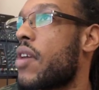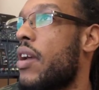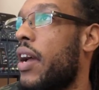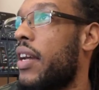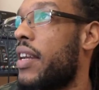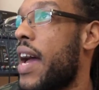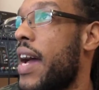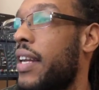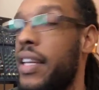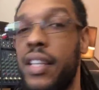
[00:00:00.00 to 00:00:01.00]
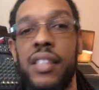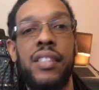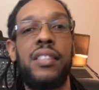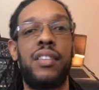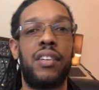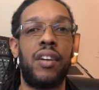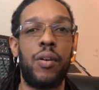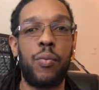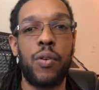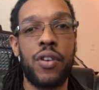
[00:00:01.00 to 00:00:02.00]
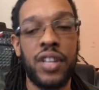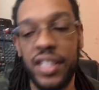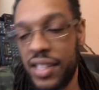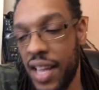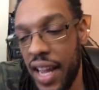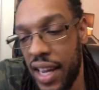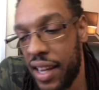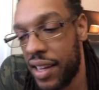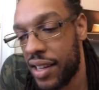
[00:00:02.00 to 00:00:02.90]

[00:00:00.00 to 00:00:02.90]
And that is a word a day.